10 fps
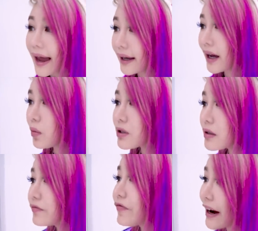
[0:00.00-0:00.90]
Hey, I
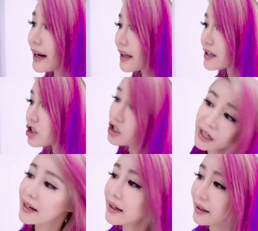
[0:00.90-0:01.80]
wasn't ready. That's
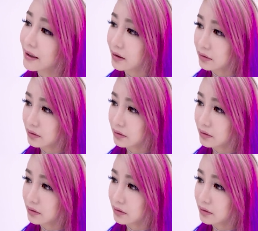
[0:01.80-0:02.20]
cheating.